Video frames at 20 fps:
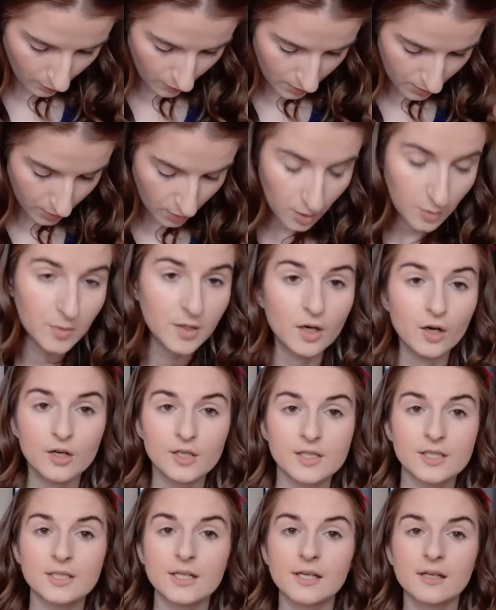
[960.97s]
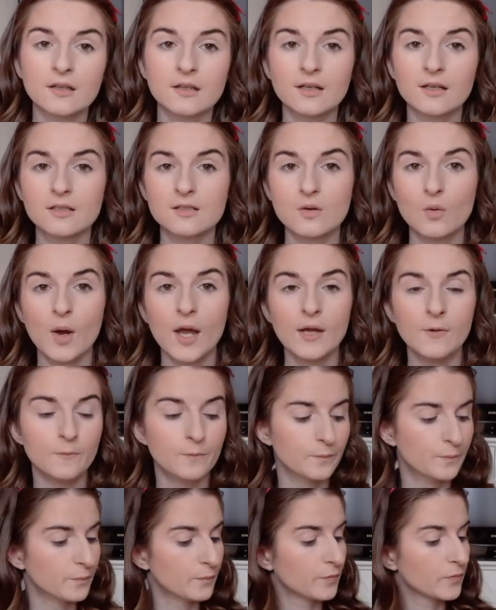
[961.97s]
It's going to be hard to take things away.
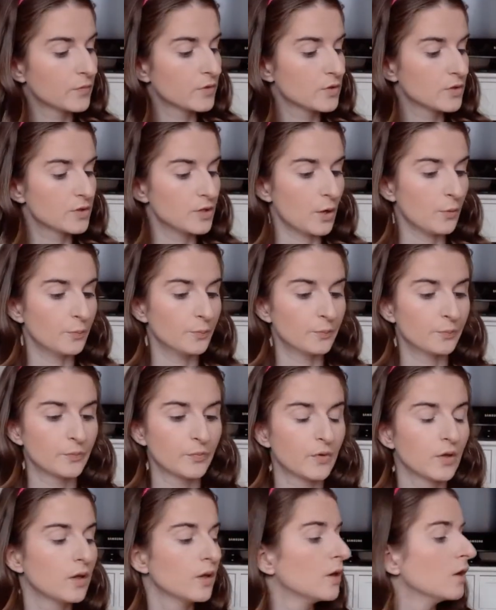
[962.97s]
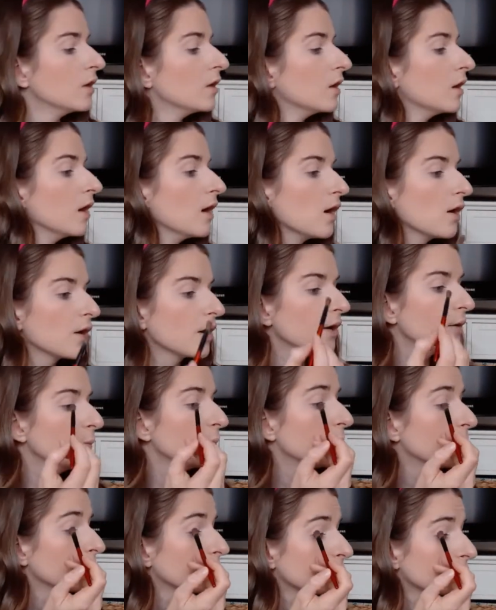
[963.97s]
So, all right.
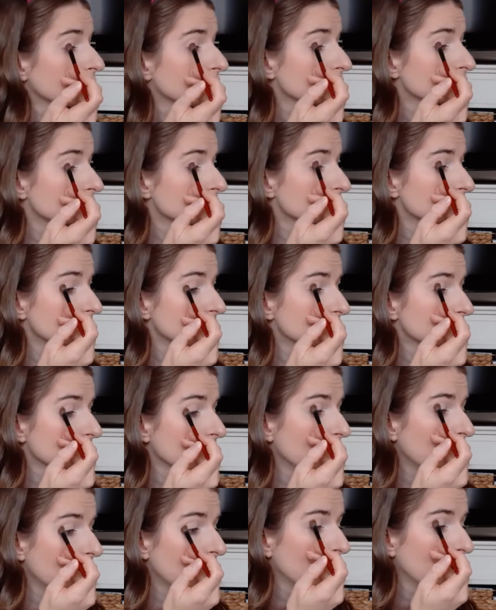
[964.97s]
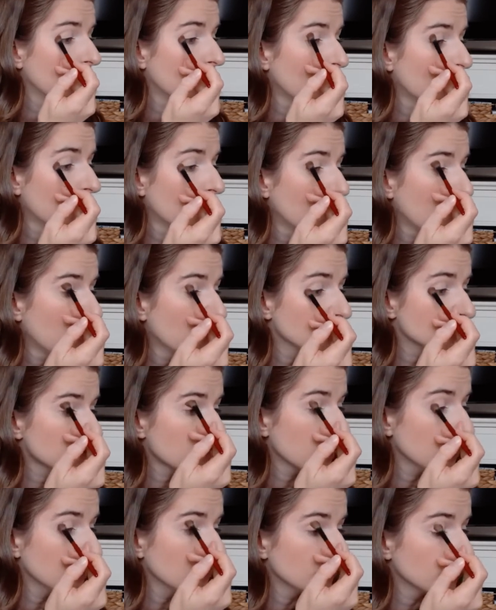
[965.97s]
I'm going to just use that
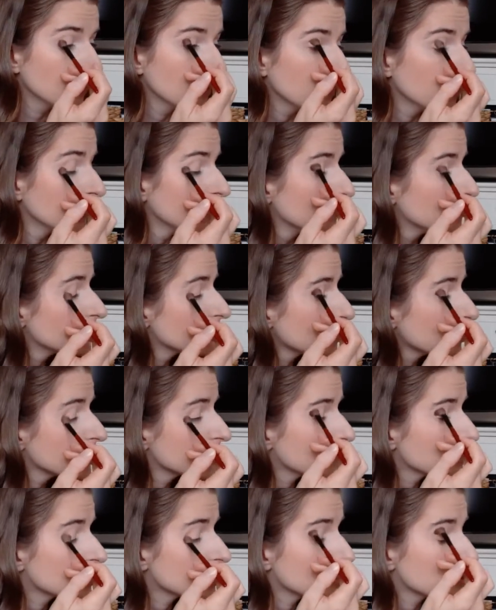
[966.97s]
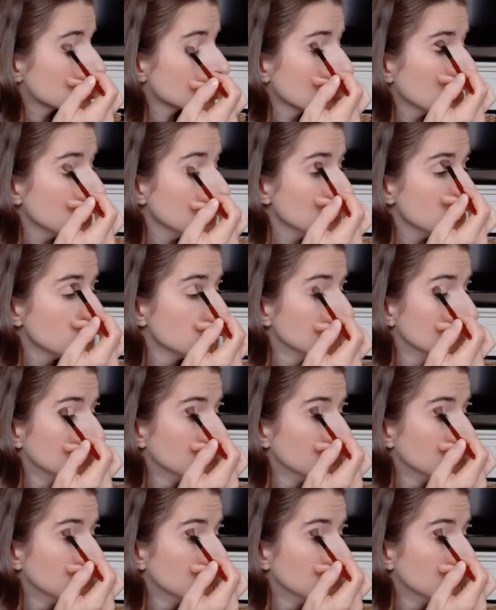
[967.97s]
kind of a transition shade